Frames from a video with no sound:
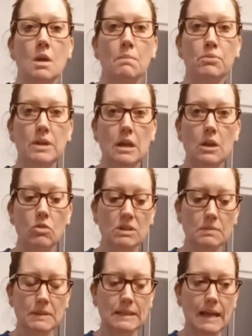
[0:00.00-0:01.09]

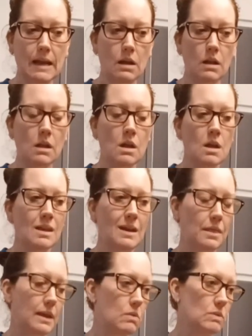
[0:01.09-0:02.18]
pre-Christmas sale. I
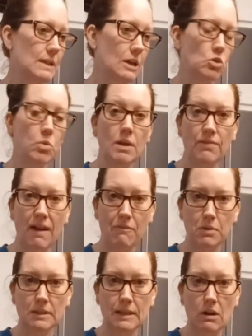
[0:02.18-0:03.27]
think it was like
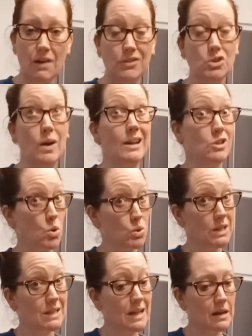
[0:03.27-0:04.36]
25% off, so I totally
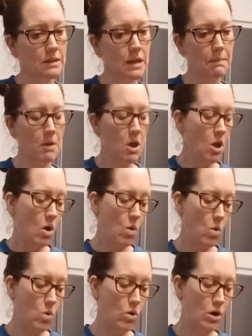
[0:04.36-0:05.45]
stocked up.
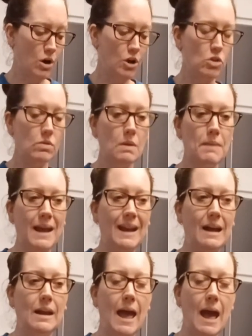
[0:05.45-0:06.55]
Or you can buy it
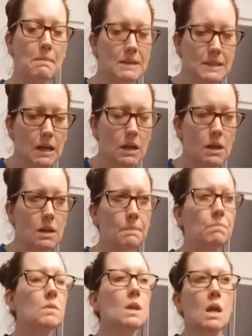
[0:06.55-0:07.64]
on
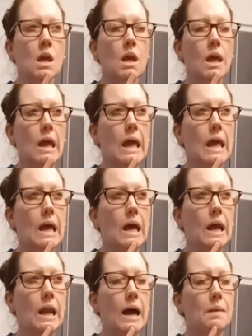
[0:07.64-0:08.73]
Amazon.
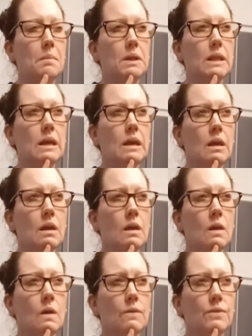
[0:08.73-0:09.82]
And I
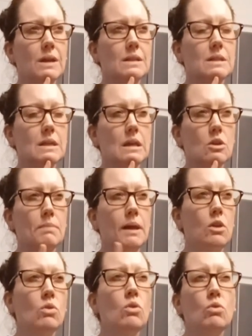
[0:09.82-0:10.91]
believe it's either my
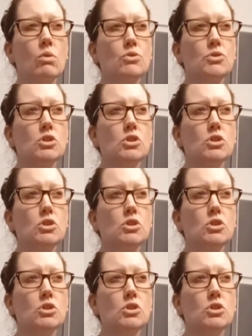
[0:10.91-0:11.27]
local grocery